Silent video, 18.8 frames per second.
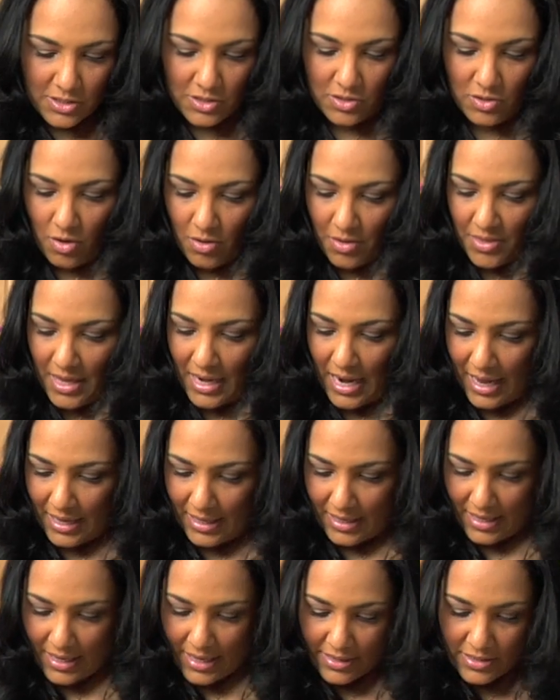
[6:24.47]
so that I
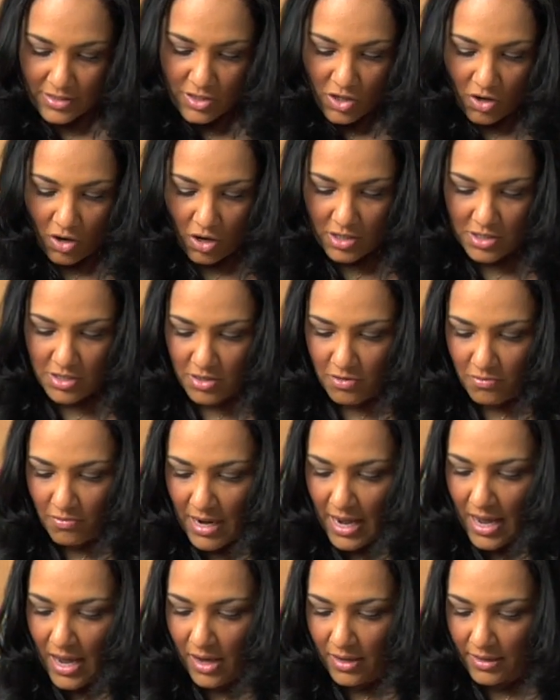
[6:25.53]
can toss it
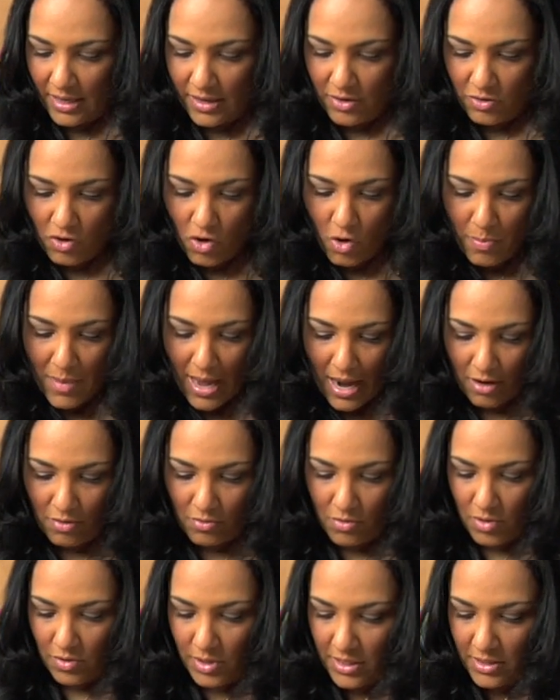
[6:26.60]
around and no
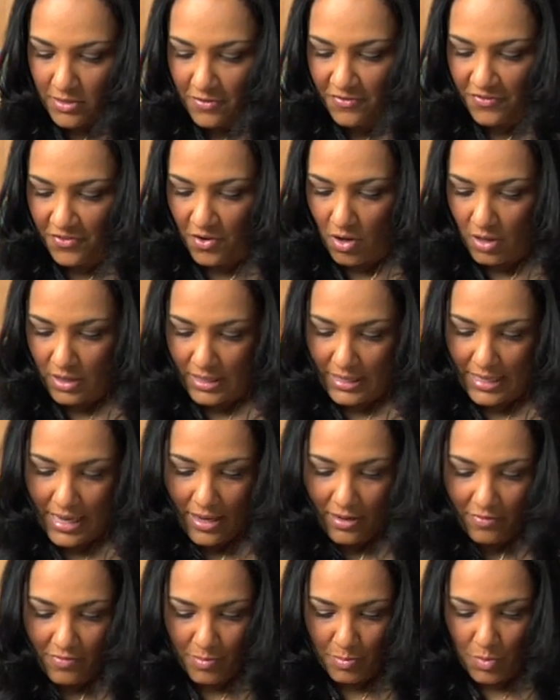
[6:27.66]
macaroni is falling out
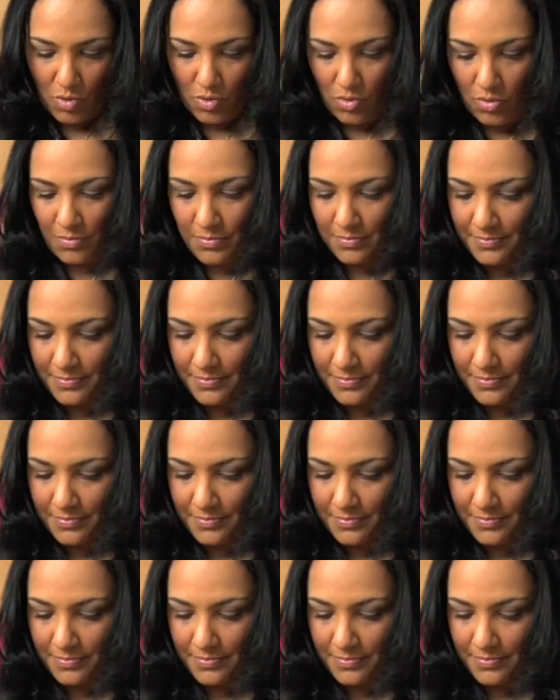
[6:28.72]
of the bowl.